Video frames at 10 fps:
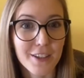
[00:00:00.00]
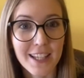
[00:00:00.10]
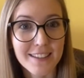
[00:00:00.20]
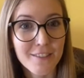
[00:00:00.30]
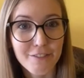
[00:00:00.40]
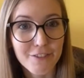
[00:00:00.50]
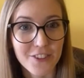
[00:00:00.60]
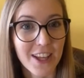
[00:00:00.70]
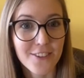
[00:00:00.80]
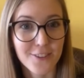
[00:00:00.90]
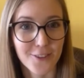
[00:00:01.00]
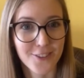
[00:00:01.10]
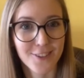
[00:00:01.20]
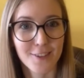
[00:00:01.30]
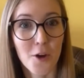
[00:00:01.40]
getting 50 answers
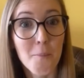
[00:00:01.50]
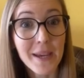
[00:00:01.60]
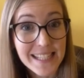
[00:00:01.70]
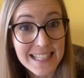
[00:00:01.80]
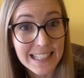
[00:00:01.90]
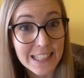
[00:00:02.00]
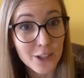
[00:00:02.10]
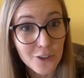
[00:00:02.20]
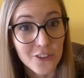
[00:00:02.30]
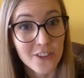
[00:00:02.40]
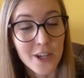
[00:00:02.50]
is amazingly good.